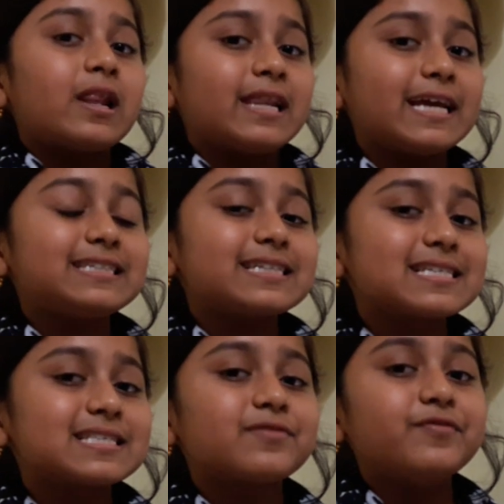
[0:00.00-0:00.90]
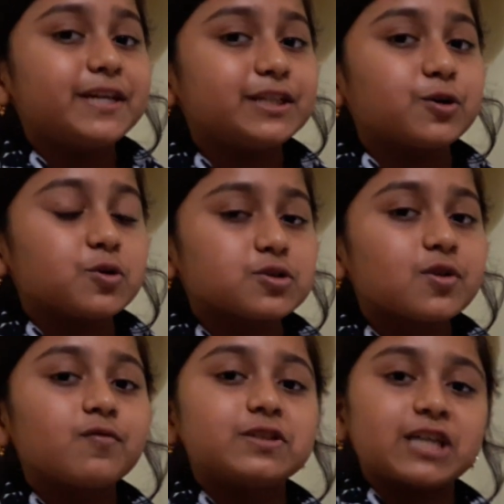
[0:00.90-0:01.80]
latest videos
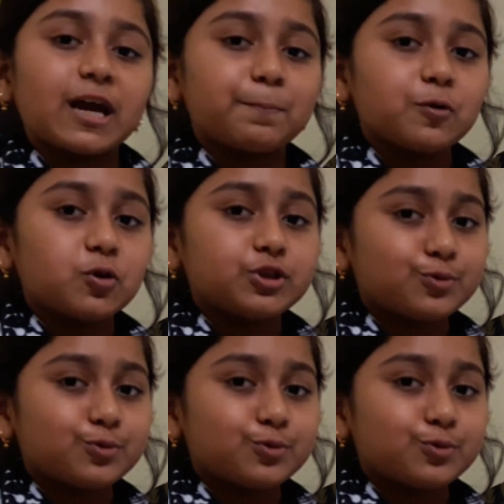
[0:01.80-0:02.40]
which I upload